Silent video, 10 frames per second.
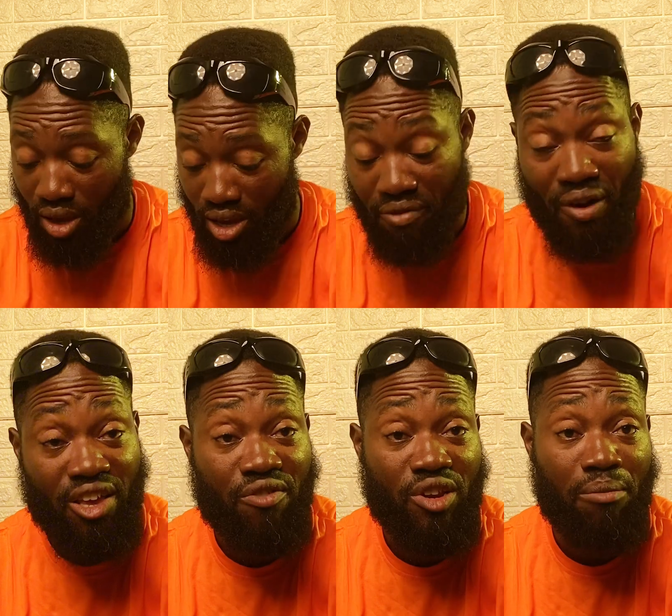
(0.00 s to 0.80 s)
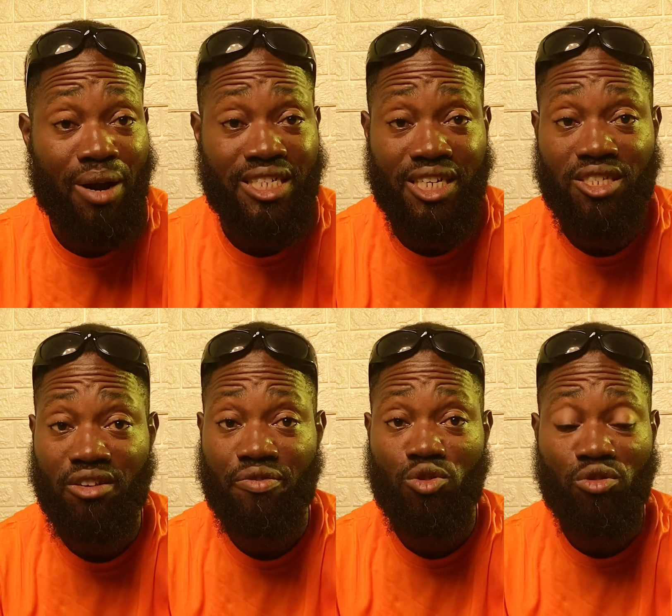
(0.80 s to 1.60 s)
If I give you the budget,
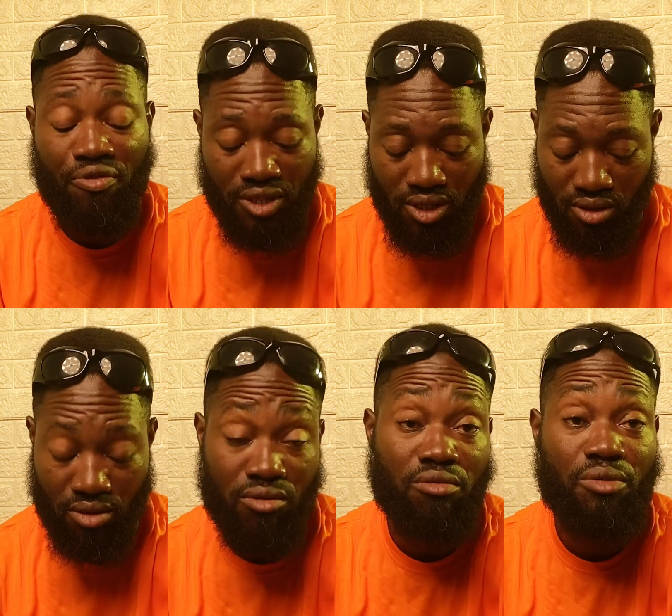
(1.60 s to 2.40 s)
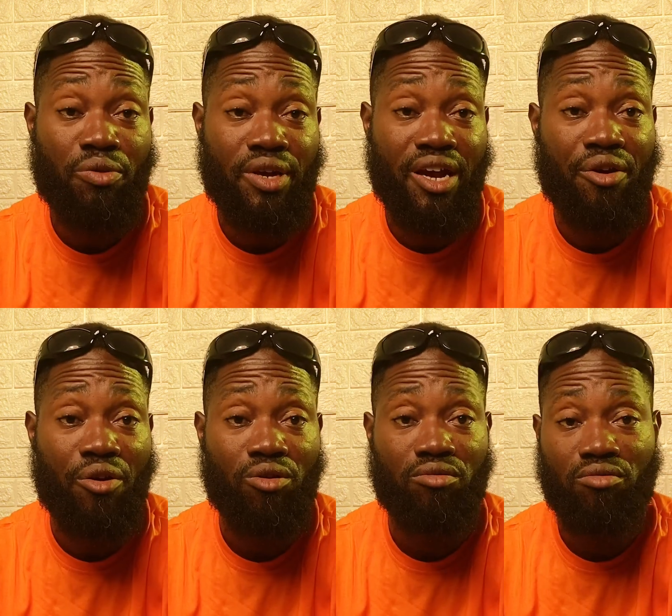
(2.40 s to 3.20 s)
if it go fit, make we carry
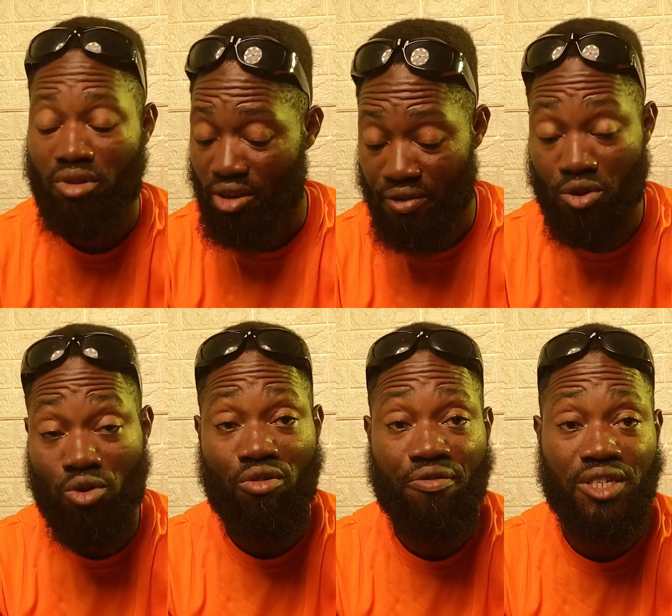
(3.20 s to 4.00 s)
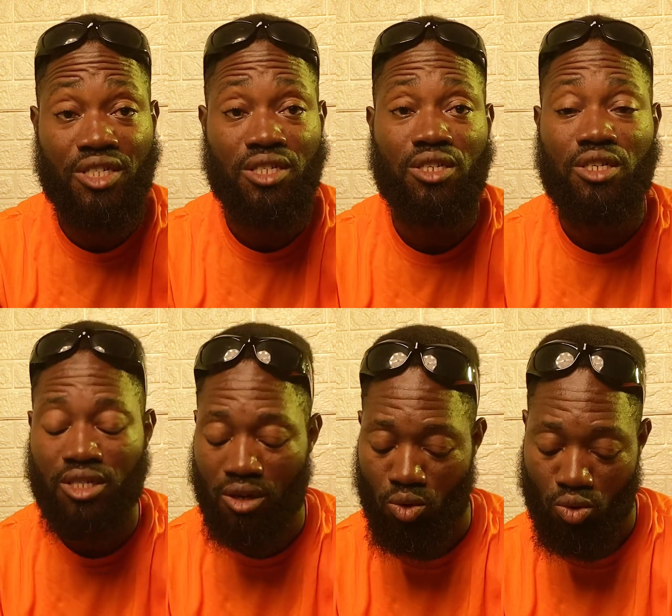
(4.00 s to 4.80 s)
on. If you no go fit,
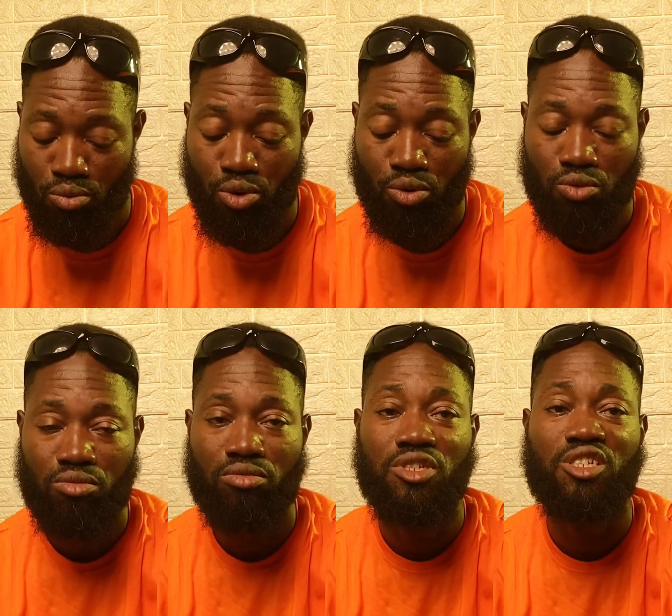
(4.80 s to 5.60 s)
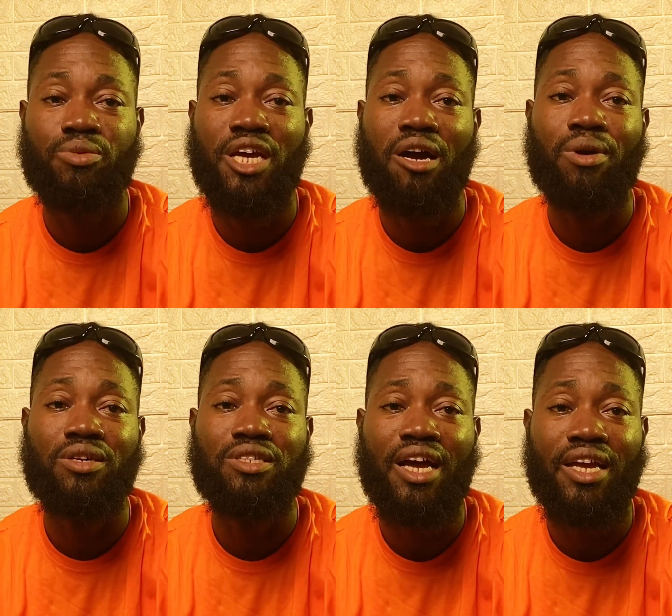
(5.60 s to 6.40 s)
tell, oh bro, this be the
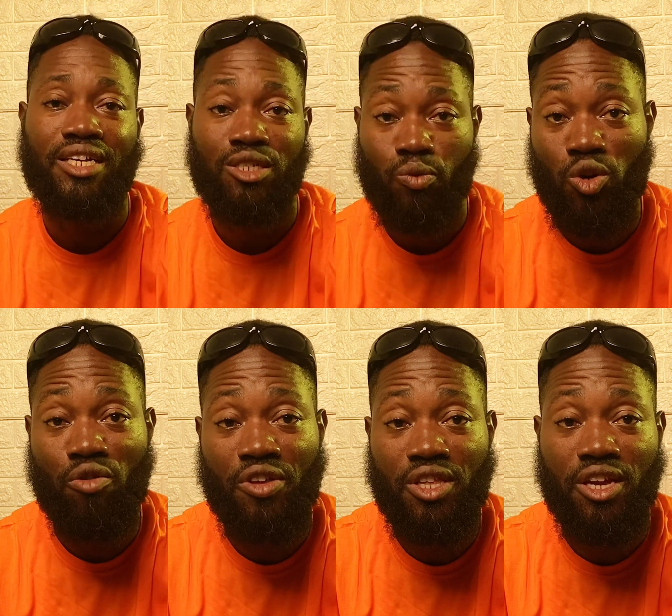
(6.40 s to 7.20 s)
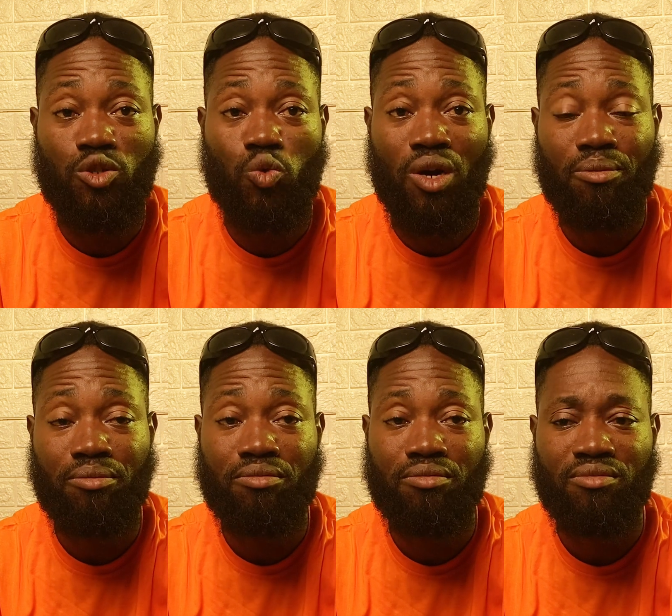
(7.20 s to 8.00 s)
amount I get. We go fit, take the one.
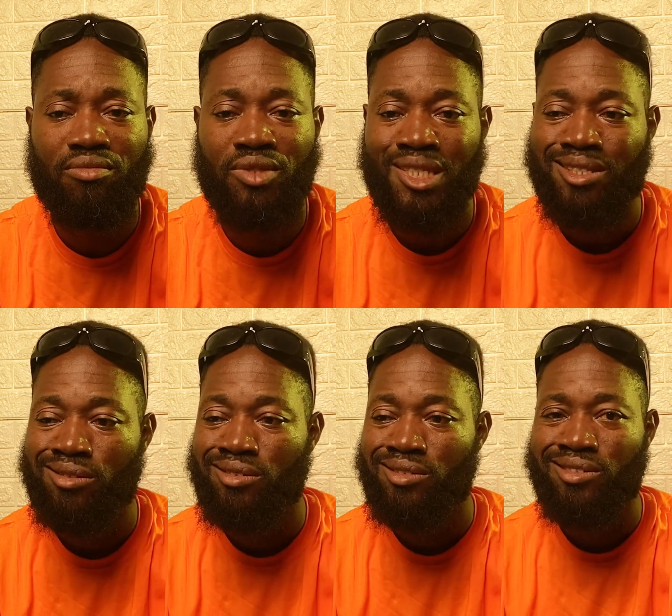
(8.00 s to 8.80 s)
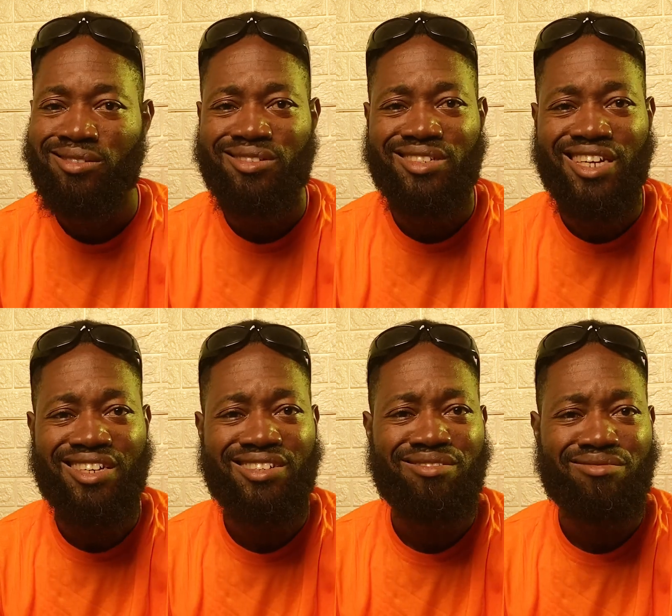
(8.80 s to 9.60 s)

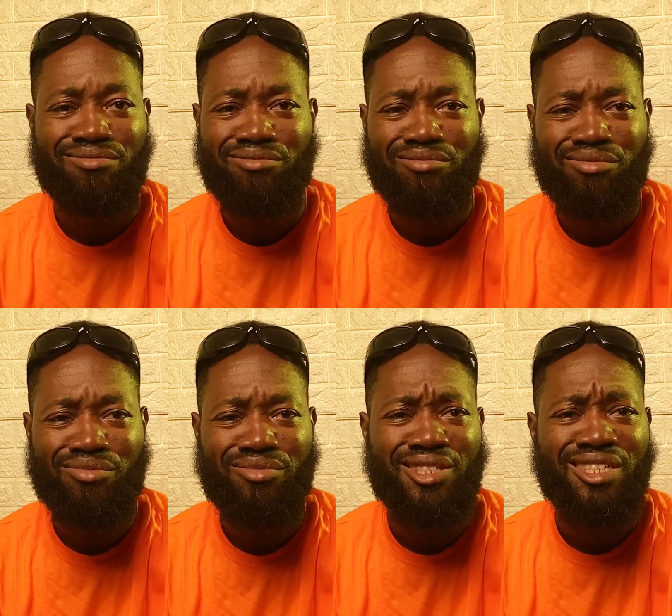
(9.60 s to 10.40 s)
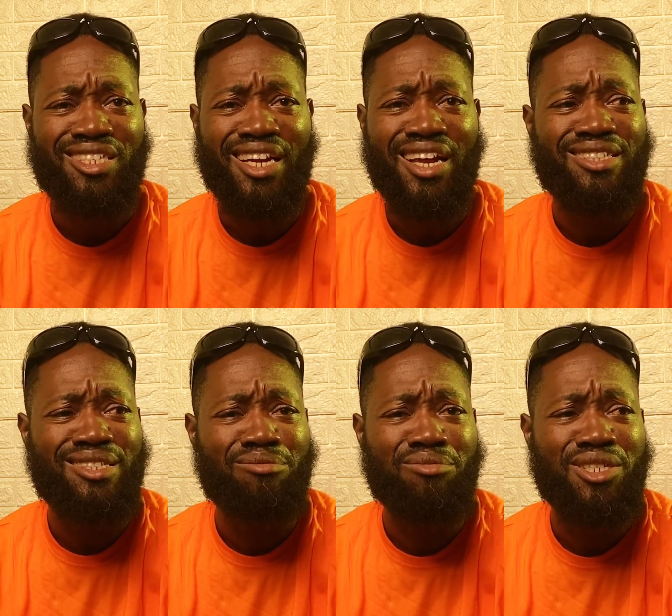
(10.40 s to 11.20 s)
Then the second
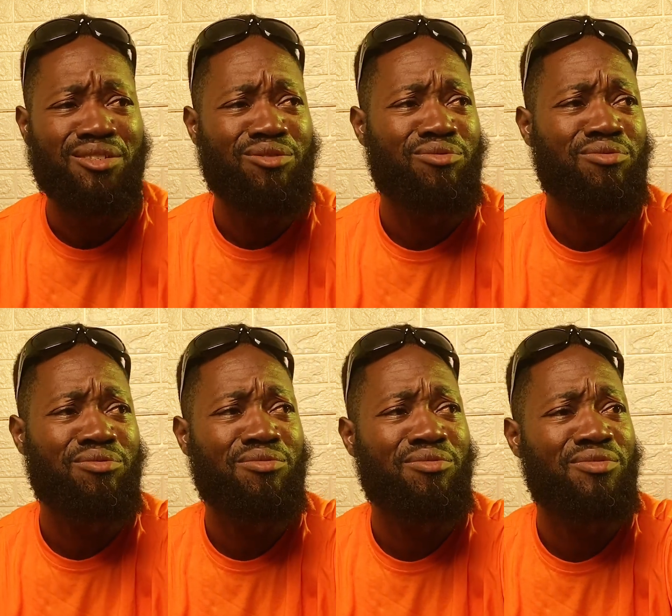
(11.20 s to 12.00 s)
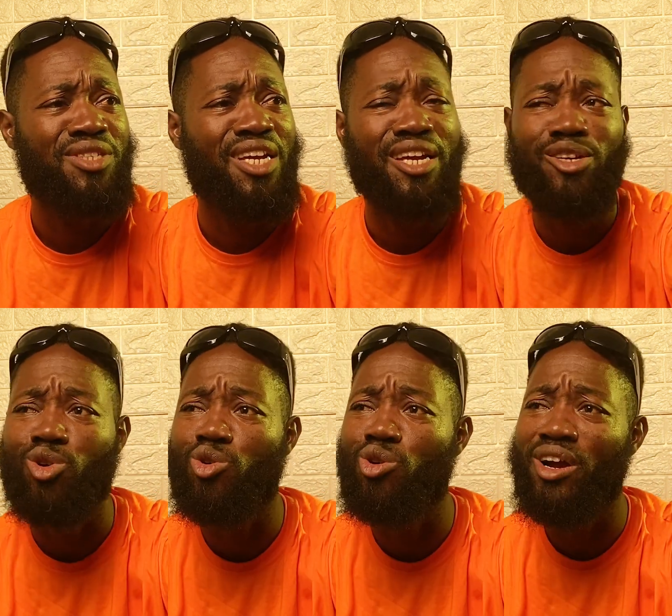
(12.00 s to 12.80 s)
thing be, it
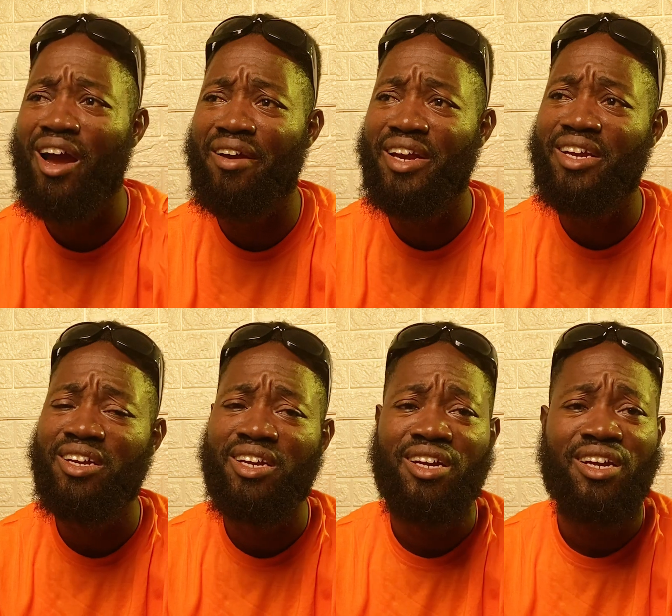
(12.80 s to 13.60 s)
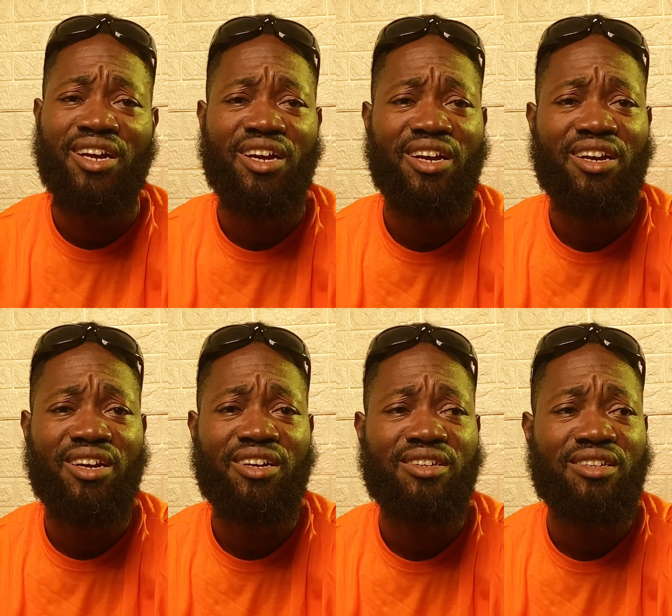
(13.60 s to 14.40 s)
will go carry
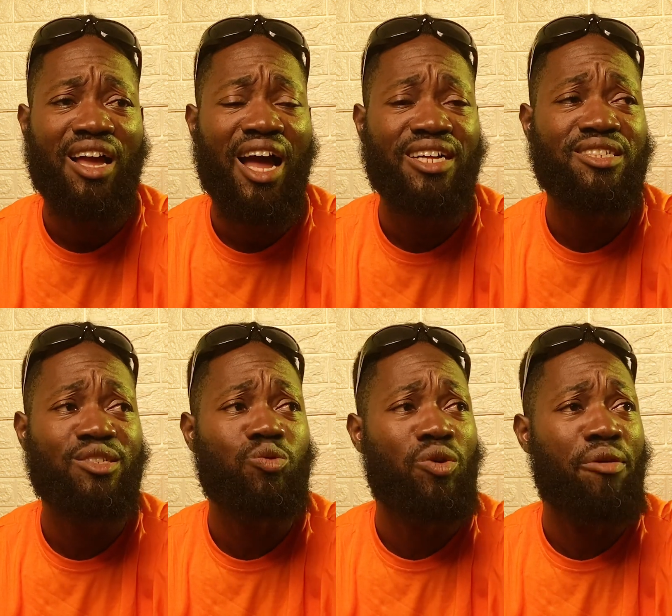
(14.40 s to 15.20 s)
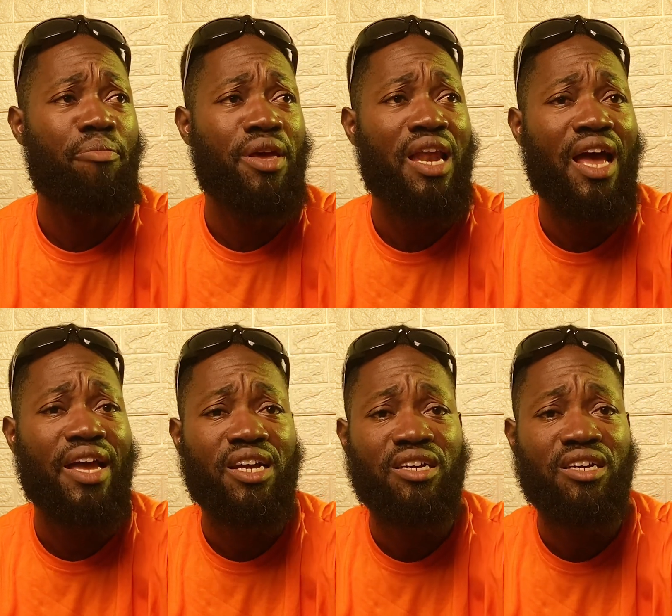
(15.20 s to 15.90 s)
artists will pay like,